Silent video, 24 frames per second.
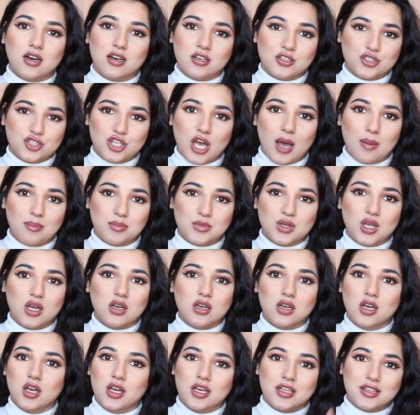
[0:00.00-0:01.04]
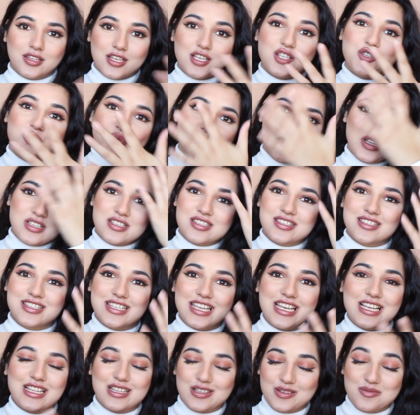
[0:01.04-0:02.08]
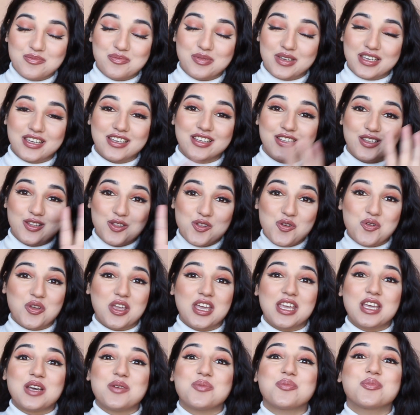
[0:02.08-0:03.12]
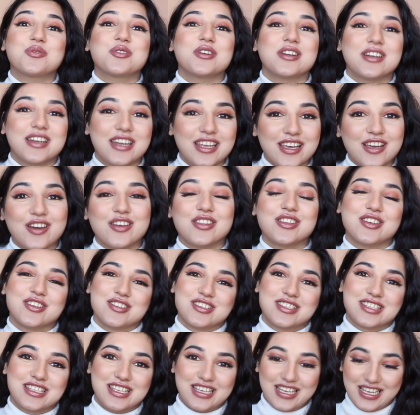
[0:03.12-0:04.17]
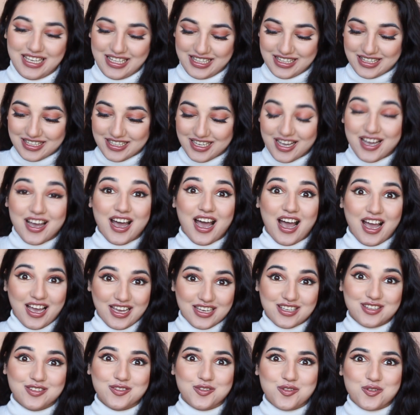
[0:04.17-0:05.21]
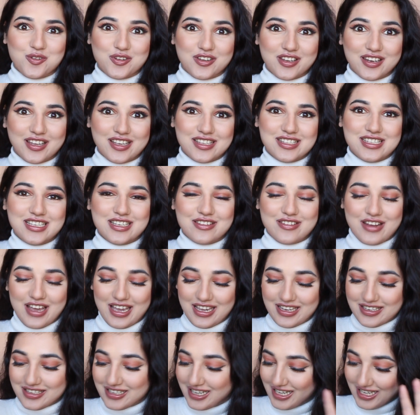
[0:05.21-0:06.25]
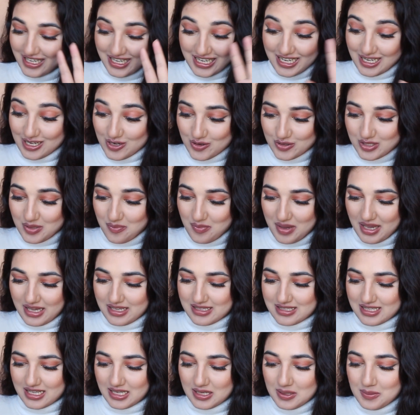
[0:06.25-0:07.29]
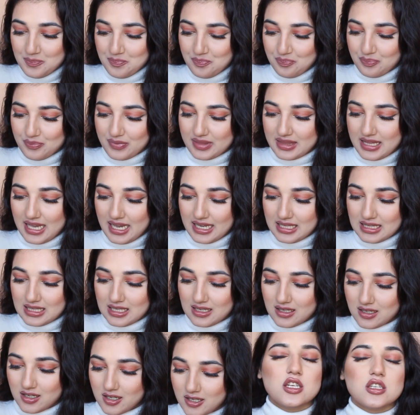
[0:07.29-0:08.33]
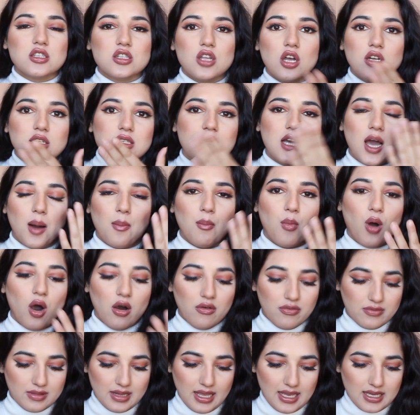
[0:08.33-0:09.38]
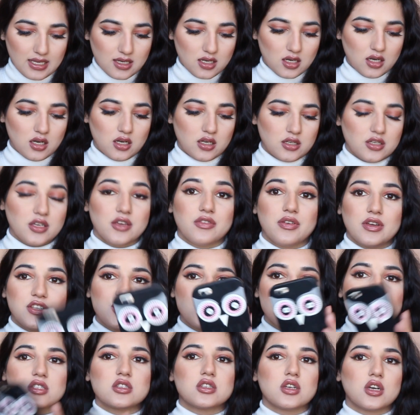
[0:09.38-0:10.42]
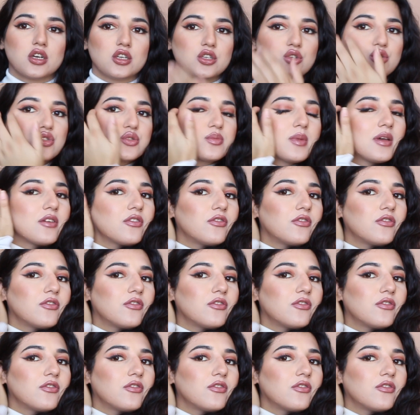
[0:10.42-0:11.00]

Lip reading: sham tak, this will still be looking pretty on your skin. I know, crazy, right? It looks amazing. Then it does not come off like if I just use my